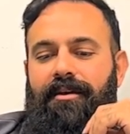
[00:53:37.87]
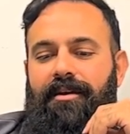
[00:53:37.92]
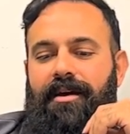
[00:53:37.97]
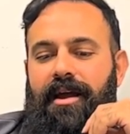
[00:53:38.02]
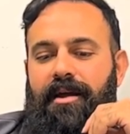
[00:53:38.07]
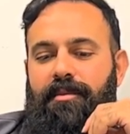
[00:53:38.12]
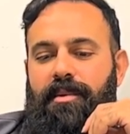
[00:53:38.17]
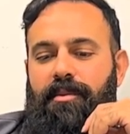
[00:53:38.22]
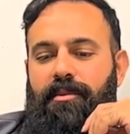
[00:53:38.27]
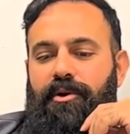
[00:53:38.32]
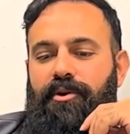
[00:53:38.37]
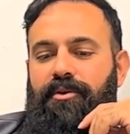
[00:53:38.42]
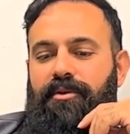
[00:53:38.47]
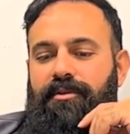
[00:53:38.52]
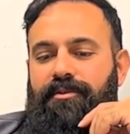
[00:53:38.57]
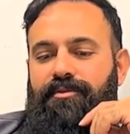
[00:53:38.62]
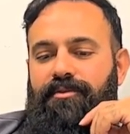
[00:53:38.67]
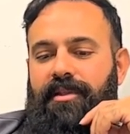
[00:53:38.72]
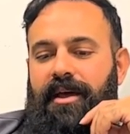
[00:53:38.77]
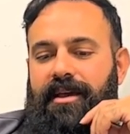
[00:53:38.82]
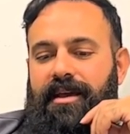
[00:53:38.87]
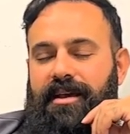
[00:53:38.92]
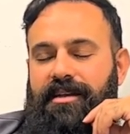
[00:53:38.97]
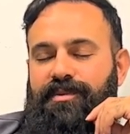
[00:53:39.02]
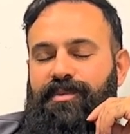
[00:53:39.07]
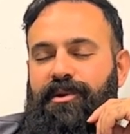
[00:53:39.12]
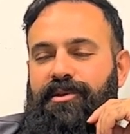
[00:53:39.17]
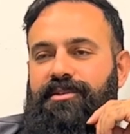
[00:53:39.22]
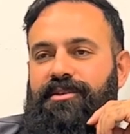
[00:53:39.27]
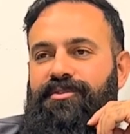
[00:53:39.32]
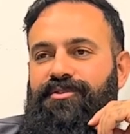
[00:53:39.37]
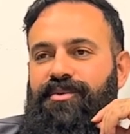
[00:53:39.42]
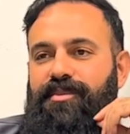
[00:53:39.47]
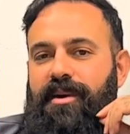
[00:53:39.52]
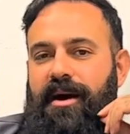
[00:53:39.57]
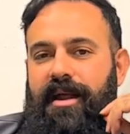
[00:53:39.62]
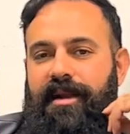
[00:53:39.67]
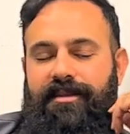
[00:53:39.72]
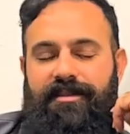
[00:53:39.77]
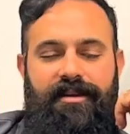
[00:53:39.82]
I remember going to like experts in
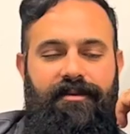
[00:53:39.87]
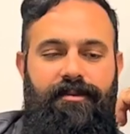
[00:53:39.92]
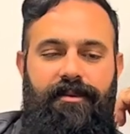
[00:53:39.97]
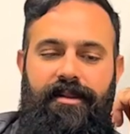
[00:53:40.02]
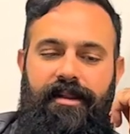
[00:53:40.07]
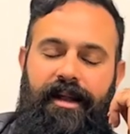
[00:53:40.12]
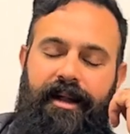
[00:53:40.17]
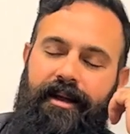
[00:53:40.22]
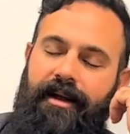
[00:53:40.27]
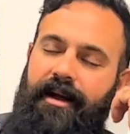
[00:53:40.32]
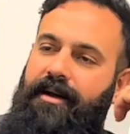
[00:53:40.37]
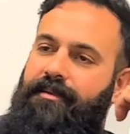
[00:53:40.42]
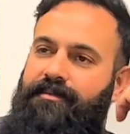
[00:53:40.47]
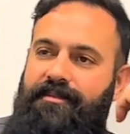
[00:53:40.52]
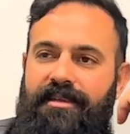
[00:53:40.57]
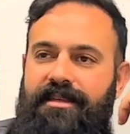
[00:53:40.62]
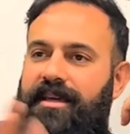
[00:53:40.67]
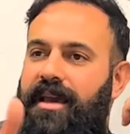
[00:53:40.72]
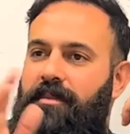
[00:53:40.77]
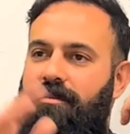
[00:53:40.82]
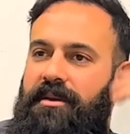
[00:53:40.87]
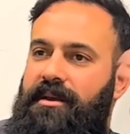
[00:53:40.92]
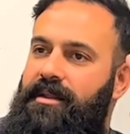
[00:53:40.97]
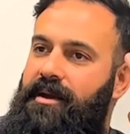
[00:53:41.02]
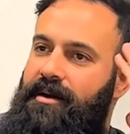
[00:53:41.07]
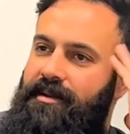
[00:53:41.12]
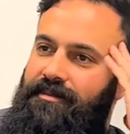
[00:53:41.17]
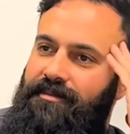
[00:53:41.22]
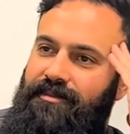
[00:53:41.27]
robotics, and we're like, "Oh, that can be done.